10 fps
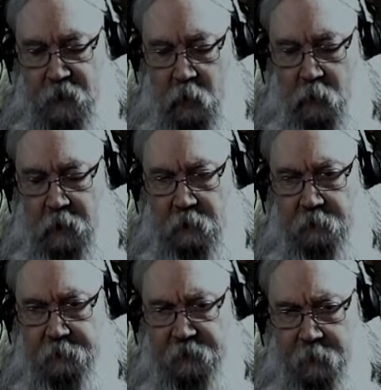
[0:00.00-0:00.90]
Noah
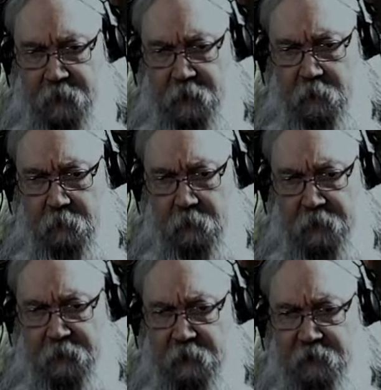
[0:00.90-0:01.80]
something,
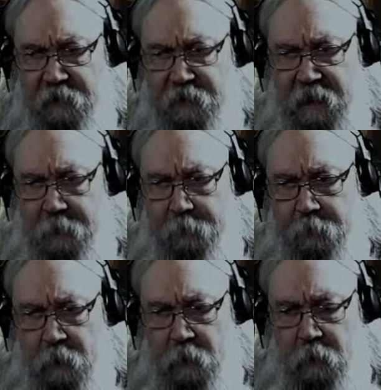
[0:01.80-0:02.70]
I think is his name.